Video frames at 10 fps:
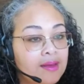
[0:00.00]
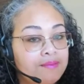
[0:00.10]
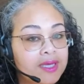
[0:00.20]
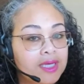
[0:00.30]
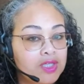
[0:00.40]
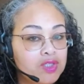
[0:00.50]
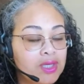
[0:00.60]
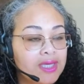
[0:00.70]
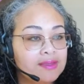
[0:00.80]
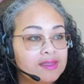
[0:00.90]
because
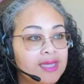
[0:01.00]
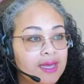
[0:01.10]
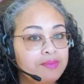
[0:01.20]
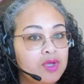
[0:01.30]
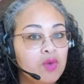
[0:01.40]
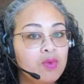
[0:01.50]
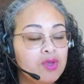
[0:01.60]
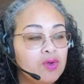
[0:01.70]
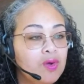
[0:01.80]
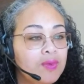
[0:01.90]
in Zapier, when
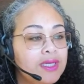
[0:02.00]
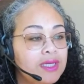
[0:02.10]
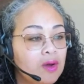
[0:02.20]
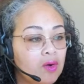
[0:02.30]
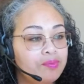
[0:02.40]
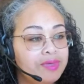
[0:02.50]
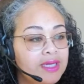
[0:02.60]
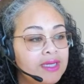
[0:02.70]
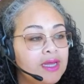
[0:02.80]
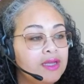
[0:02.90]
you go in and open
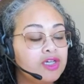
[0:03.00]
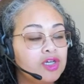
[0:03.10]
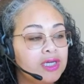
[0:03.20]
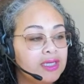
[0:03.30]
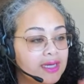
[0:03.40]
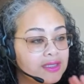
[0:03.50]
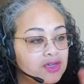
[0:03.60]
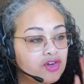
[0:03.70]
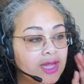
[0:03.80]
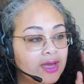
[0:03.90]
it and you're connecting,
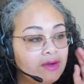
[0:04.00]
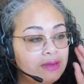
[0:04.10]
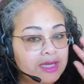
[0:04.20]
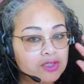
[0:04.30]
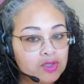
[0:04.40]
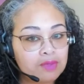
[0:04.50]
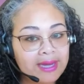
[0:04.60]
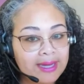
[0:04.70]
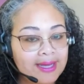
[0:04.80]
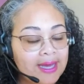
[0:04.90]
you're like, all right,
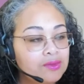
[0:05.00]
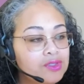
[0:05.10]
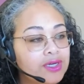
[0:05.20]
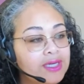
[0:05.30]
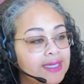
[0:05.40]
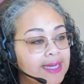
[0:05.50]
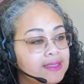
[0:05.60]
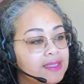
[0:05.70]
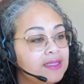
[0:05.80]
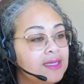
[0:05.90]
my accounts are
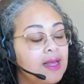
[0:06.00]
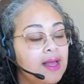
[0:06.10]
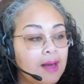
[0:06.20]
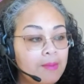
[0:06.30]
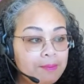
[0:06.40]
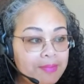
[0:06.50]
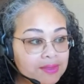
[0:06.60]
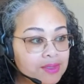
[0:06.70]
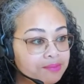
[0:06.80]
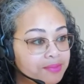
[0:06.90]
connected. I'm
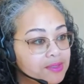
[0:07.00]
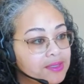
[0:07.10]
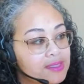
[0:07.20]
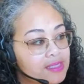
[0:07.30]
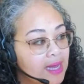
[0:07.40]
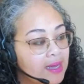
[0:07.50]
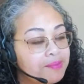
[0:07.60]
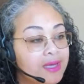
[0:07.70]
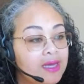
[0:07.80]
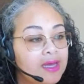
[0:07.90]
about to build a Zap.
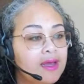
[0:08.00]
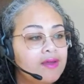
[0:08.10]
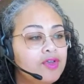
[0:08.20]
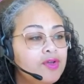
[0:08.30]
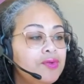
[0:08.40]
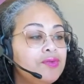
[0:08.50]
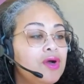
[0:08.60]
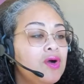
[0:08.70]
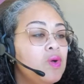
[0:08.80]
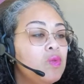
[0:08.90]
If you don't
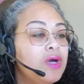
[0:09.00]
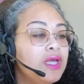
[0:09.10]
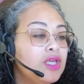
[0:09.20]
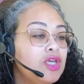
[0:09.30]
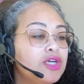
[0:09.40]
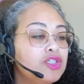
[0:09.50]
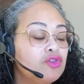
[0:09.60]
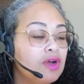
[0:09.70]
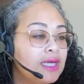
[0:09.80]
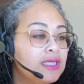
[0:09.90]
know what you're
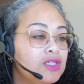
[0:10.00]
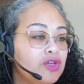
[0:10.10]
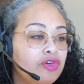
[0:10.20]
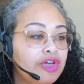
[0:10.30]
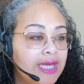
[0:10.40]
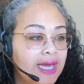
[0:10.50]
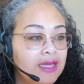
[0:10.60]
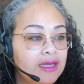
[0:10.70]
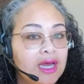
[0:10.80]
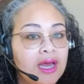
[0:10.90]
trying to
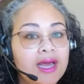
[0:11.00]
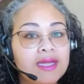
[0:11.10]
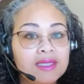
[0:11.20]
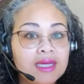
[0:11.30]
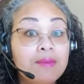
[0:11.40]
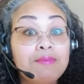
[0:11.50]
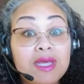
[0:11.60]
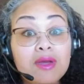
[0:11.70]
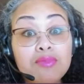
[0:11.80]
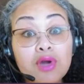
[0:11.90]
create, it's going to
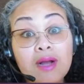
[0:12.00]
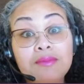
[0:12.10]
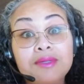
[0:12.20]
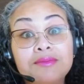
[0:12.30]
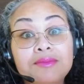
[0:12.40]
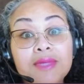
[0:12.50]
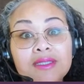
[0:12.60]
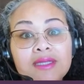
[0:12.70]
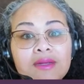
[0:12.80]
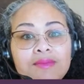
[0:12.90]
be a problem.
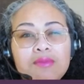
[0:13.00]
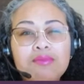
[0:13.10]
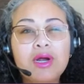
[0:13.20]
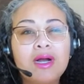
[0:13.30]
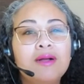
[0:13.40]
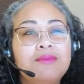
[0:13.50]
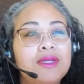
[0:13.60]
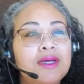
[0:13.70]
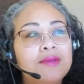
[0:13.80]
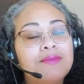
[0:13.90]
It's going to be a
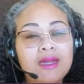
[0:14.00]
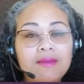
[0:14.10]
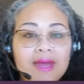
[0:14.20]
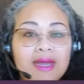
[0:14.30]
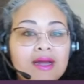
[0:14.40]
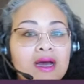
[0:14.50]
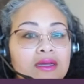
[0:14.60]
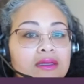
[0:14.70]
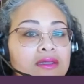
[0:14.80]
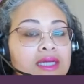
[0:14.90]
problem and it may not
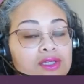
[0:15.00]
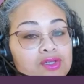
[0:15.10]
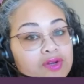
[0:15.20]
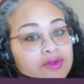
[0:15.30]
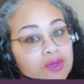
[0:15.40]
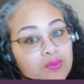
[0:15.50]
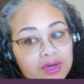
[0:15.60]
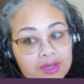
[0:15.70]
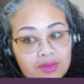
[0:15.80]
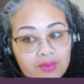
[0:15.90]
necessarily
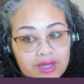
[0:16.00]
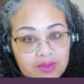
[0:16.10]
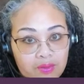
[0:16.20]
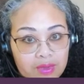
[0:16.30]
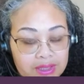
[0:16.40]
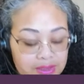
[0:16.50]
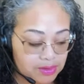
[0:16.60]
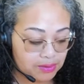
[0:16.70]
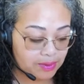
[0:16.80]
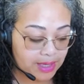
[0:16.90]
work the way you want it
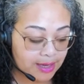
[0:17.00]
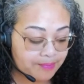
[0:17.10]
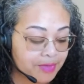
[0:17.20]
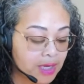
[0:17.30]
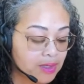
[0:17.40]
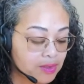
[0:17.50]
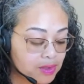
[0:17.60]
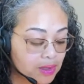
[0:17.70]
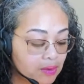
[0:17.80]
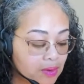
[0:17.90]
to. Okay.
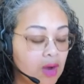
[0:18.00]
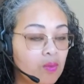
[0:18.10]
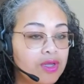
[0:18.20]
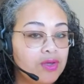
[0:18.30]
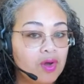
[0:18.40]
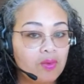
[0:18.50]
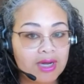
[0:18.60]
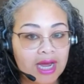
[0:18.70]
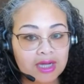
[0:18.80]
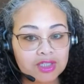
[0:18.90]
So when you know
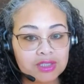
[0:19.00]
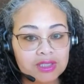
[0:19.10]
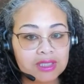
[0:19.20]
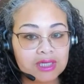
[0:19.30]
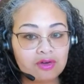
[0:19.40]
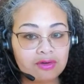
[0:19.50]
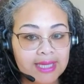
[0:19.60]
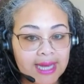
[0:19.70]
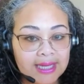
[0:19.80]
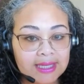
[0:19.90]
what action you're going to
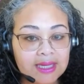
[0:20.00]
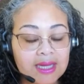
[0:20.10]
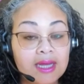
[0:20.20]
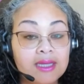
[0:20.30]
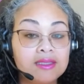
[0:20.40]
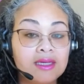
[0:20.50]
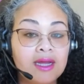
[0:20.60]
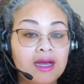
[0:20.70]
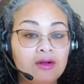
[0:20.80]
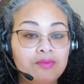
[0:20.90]
create, it's going to
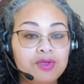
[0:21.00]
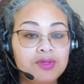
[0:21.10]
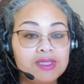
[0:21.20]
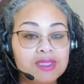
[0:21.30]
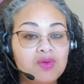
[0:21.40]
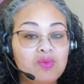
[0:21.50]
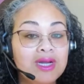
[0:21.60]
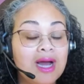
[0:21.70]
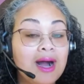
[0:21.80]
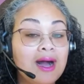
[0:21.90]
help you to see what
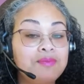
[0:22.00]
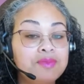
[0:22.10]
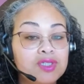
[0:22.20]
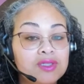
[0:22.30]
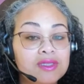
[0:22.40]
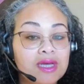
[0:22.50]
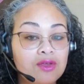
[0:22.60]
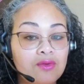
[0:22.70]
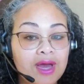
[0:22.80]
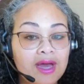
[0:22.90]
options that
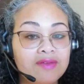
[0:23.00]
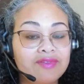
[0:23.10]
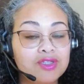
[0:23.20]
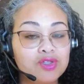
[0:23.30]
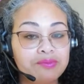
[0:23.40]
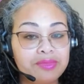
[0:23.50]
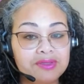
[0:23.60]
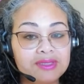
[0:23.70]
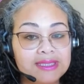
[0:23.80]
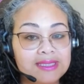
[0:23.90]
you have as you're
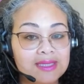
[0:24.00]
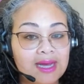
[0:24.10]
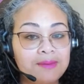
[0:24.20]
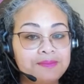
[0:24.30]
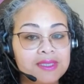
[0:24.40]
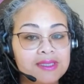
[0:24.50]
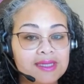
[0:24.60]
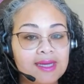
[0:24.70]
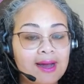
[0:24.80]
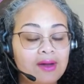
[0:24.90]
building the Zap to
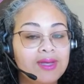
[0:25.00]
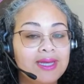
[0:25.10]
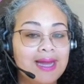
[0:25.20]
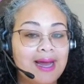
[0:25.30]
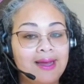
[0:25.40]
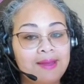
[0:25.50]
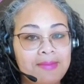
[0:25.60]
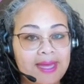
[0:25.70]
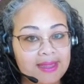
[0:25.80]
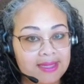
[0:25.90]
see how can I
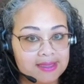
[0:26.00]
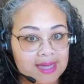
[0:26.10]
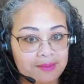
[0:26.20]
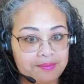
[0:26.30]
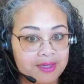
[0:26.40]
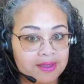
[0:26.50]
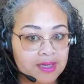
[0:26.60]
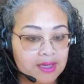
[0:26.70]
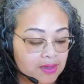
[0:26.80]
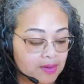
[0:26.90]
make this happen.
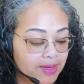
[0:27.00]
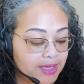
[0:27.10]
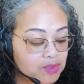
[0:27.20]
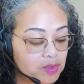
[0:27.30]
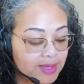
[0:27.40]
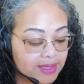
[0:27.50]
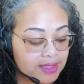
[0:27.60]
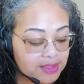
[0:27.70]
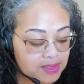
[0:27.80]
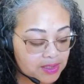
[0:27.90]
Okay, so in
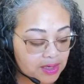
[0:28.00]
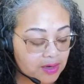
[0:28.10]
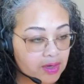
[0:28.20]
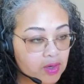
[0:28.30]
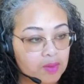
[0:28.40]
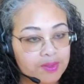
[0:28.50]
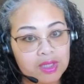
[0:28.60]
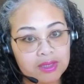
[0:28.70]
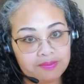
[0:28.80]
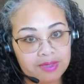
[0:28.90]
this scenario where we
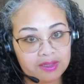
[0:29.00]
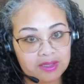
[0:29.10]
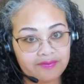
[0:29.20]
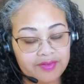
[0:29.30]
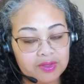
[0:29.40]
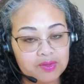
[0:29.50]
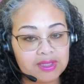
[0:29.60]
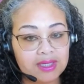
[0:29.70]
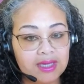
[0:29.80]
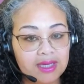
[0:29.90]
talked about ClickFunnels
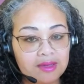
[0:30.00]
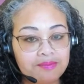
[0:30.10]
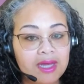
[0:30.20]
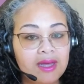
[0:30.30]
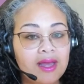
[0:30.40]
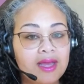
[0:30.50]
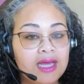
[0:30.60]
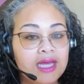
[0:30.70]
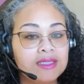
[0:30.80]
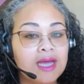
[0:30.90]
and Keep,
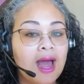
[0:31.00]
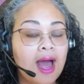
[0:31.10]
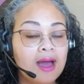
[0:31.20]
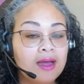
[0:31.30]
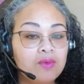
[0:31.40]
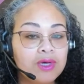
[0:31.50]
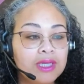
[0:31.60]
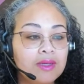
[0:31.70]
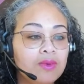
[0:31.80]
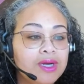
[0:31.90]
is I want
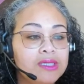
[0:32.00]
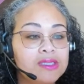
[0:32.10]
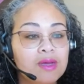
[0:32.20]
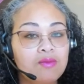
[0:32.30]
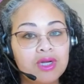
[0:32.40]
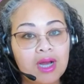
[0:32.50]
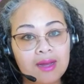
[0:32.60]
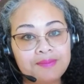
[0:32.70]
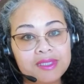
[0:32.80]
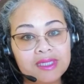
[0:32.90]
it where someone
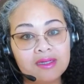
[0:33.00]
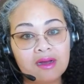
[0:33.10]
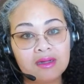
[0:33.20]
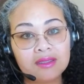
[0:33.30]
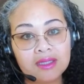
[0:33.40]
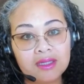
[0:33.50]
opts in on